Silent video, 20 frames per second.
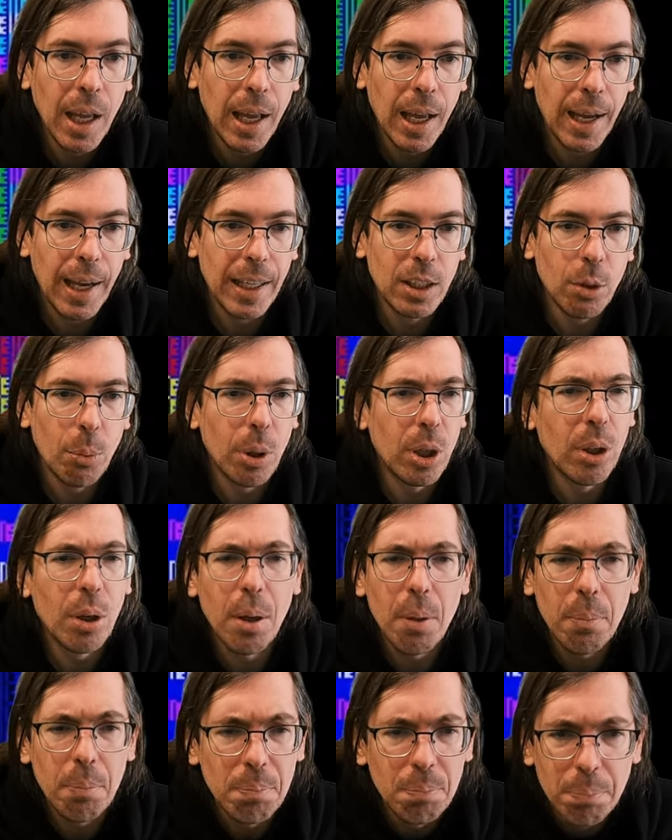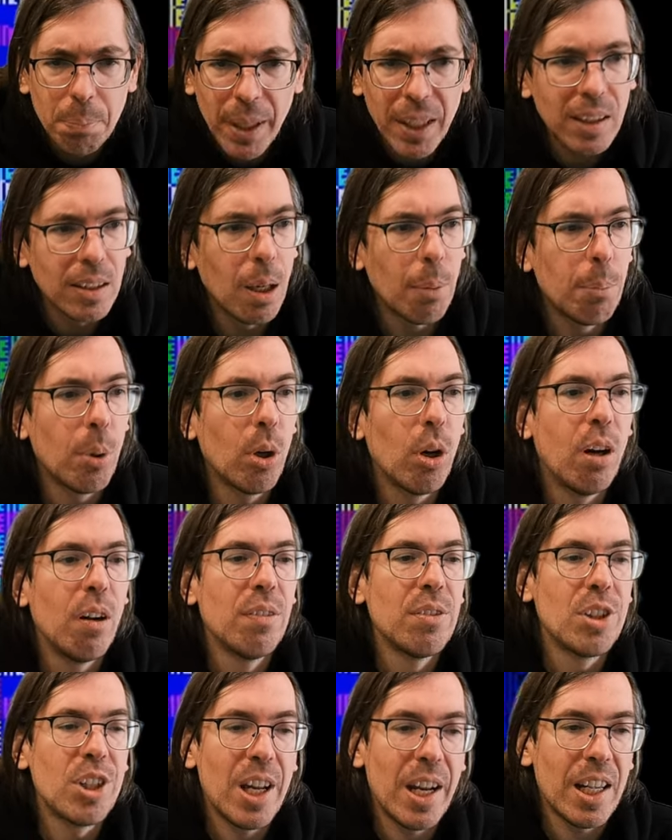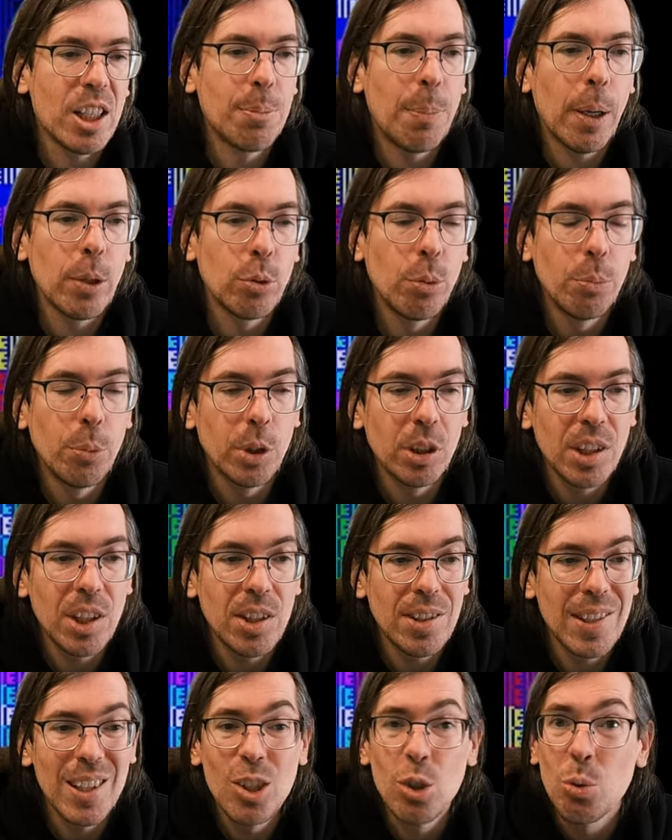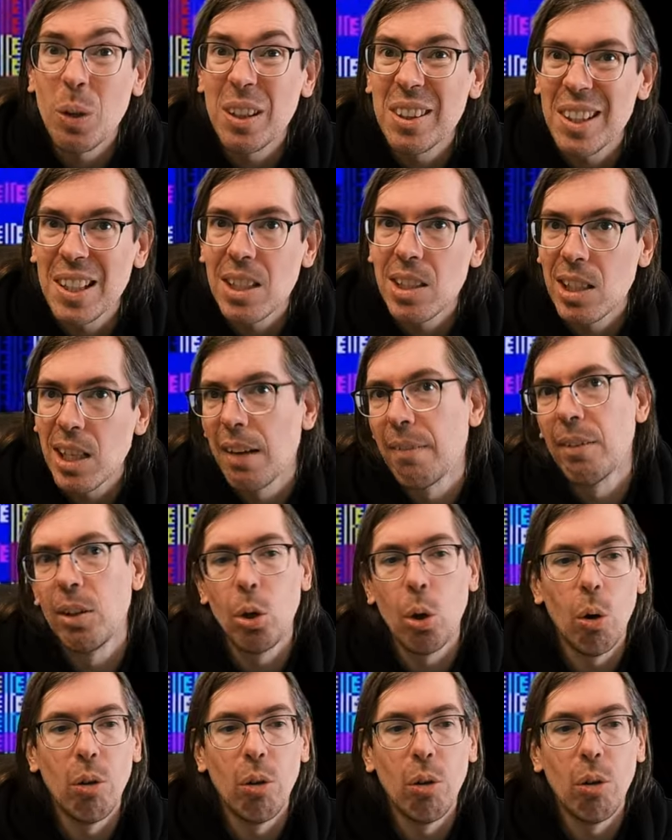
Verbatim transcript: there were a big number of ZX Spectrum releases 27